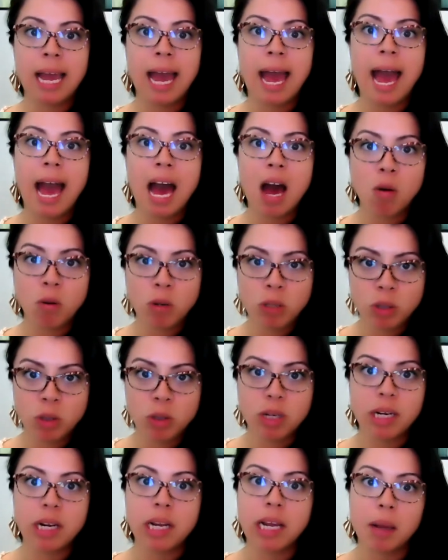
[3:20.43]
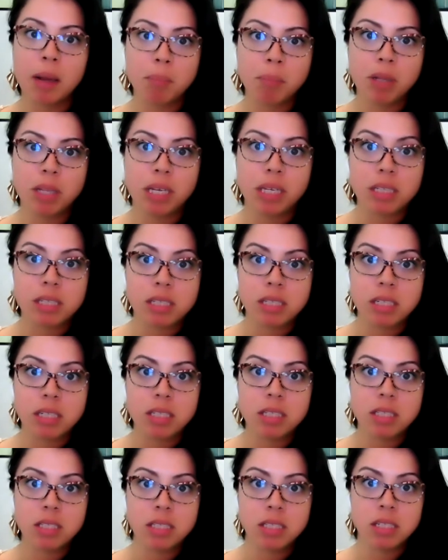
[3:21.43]
how you're going to get
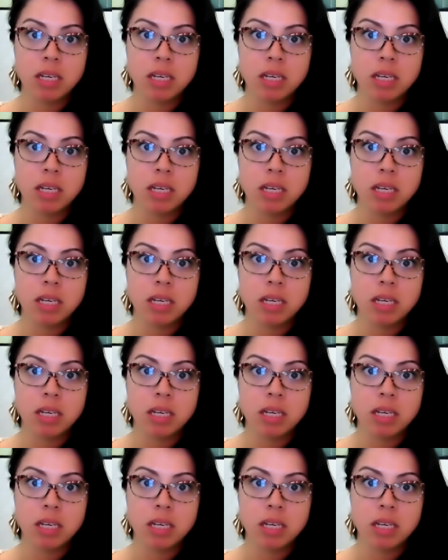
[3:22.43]
places.